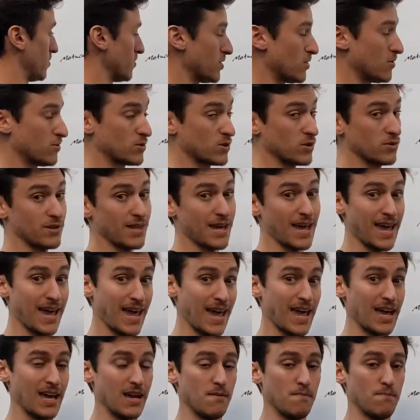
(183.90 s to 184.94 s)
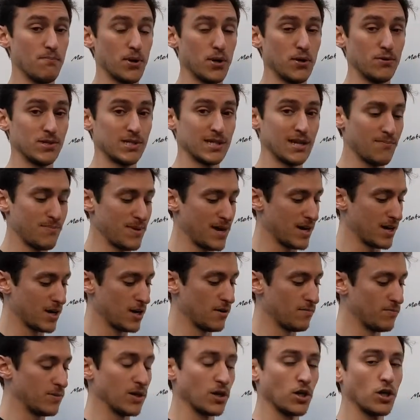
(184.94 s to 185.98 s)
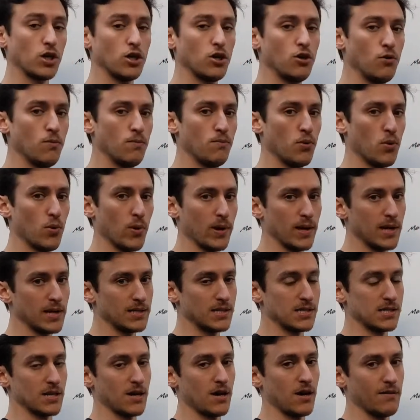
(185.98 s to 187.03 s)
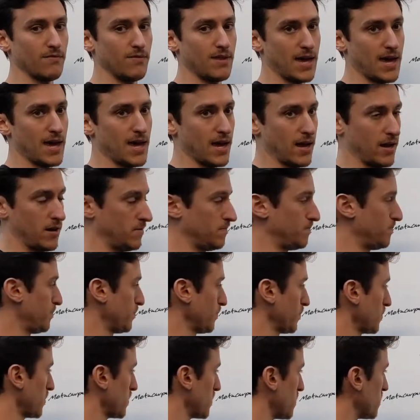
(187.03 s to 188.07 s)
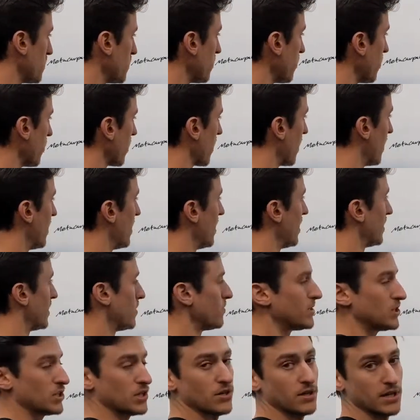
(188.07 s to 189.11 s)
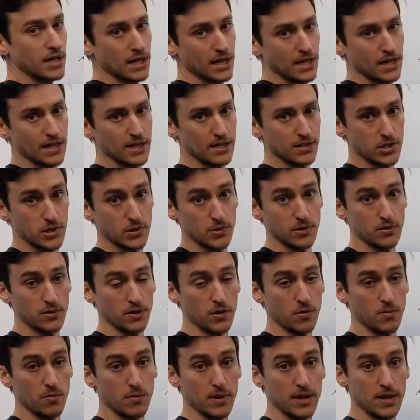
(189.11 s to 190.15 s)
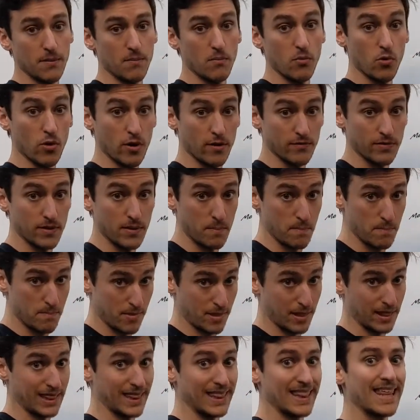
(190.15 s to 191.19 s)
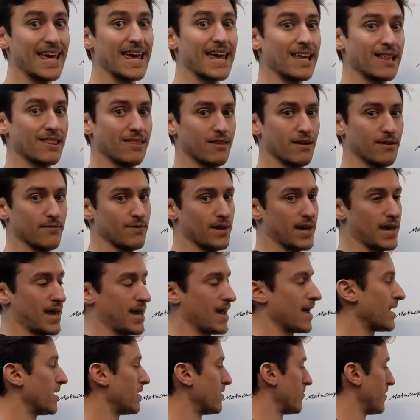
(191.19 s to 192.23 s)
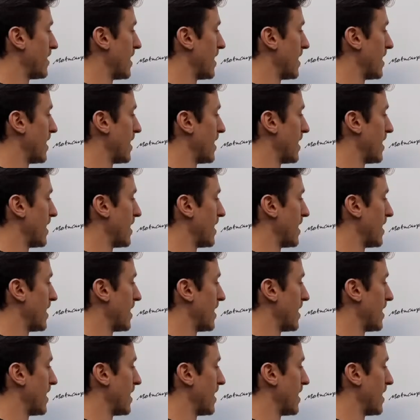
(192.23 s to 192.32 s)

those are the 8 bones that make up the cuboids of the hand. Then we start getting into a little bit more of the length of the hand